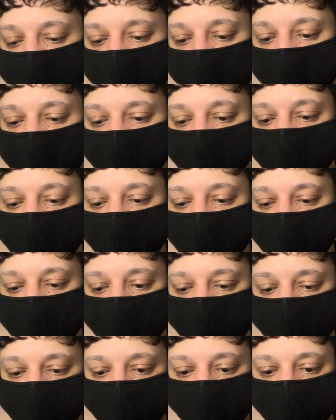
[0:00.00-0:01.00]

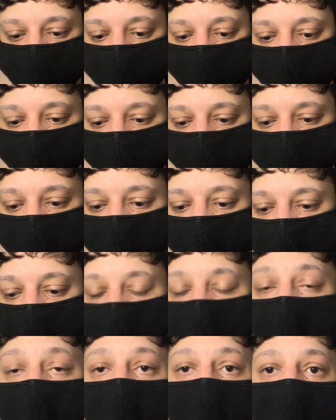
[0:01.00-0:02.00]
Also,
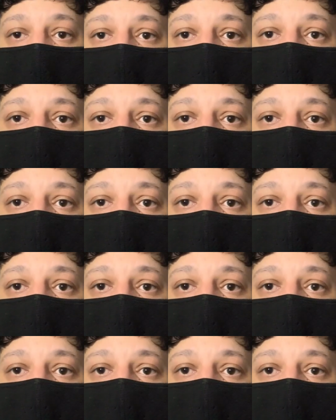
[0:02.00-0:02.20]
we're